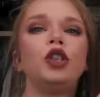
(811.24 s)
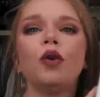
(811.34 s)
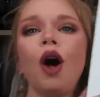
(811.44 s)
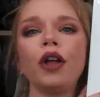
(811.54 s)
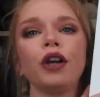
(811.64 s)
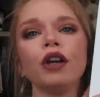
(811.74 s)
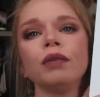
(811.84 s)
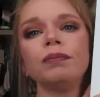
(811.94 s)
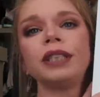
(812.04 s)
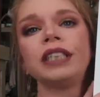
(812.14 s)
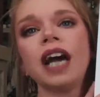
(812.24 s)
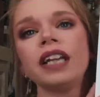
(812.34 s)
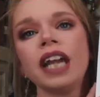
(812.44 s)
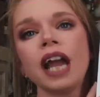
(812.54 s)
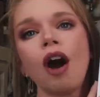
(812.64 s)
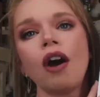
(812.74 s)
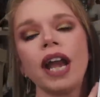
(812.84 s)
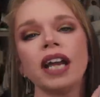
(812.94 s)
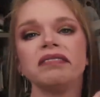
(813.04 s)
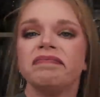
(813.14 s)
Do all your studying on
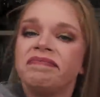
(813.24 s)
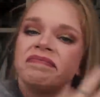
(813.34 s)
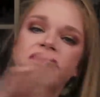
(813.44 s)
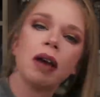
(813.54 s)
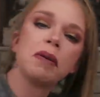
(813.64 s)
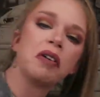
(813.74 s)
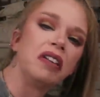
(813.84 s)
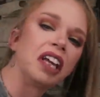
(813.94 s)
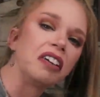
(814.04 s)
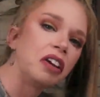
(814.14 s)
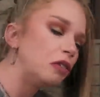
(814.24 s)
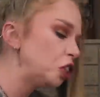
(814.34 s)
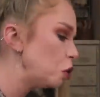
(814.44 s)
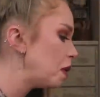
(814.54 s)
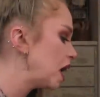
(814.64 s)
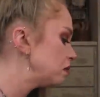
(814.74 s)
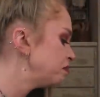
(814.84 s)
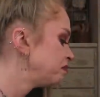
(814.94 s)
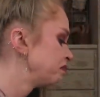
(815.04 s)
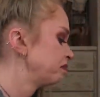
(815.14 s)
it, maybe do a little YouTubing.